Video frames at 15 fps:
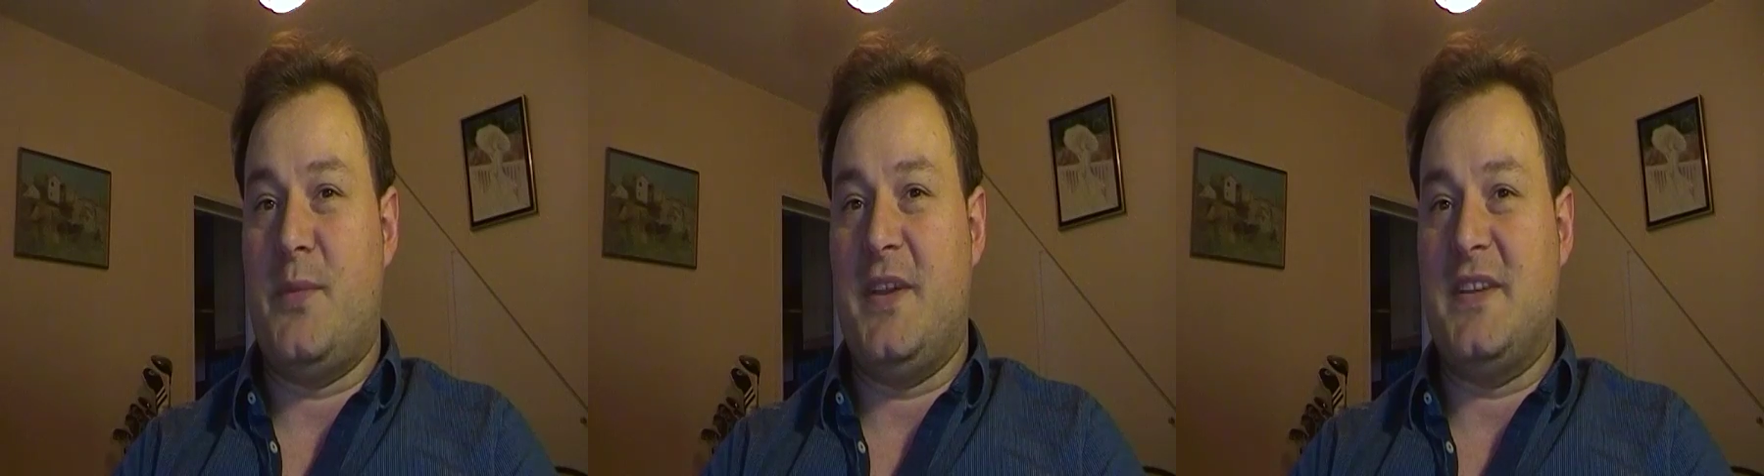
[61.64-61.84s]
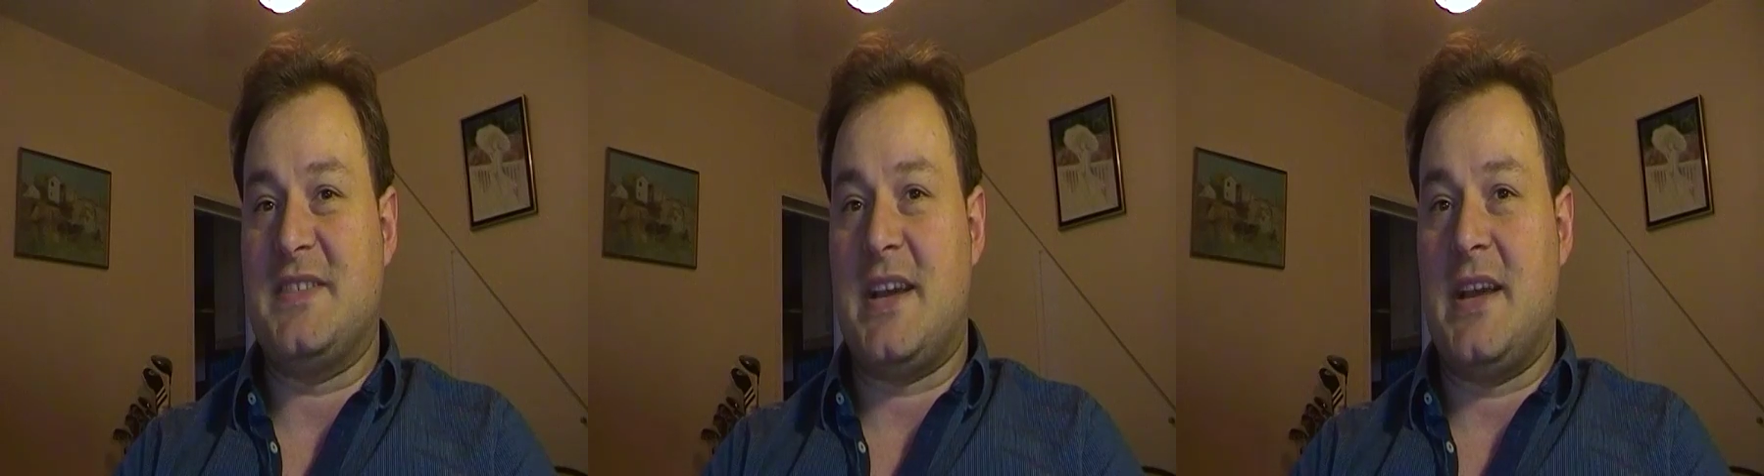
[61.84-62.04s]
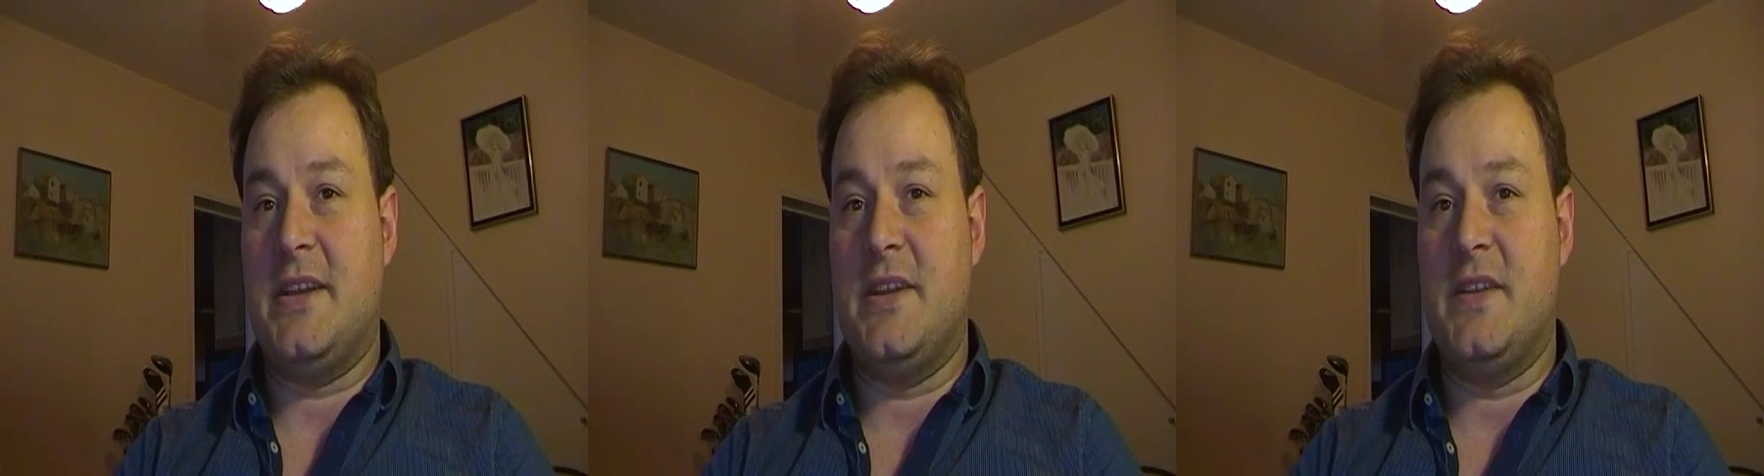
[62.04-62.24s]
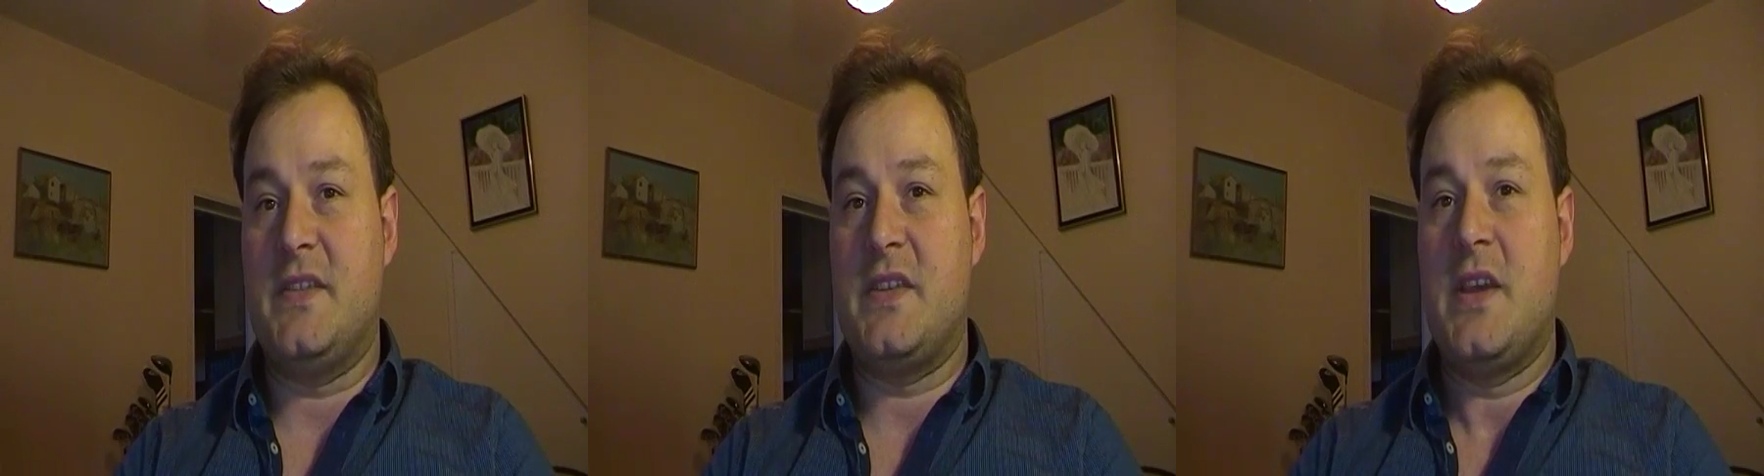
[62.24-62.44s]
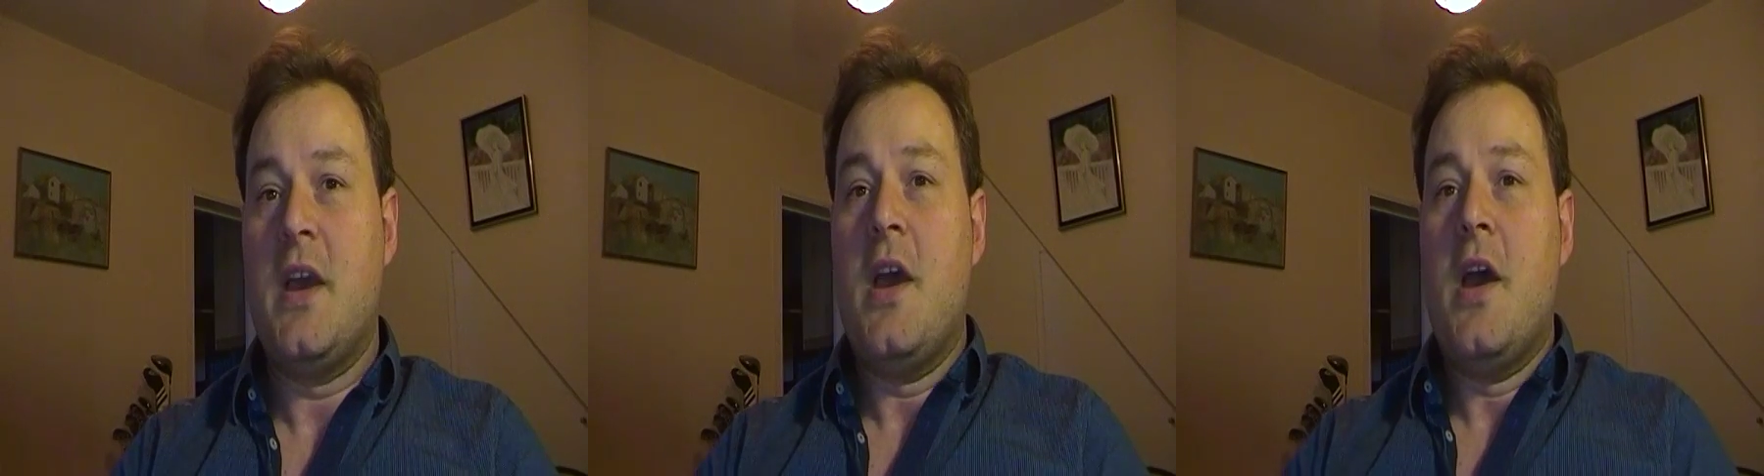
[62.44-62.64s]
from the
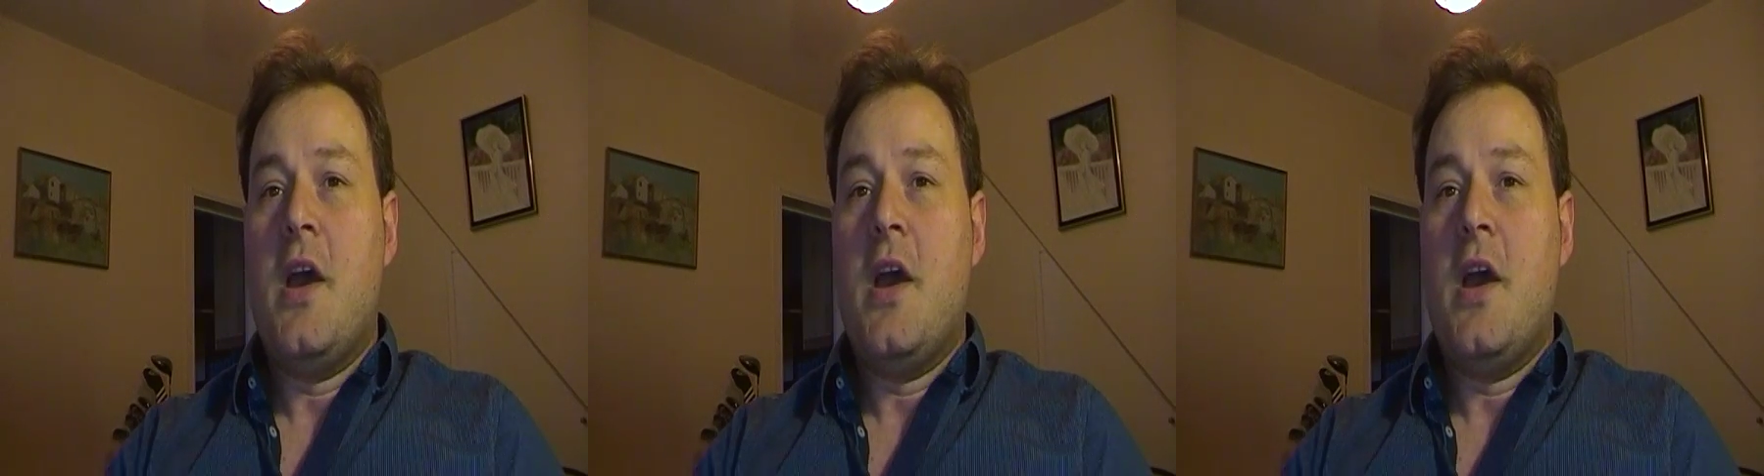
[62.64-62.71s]
Italians,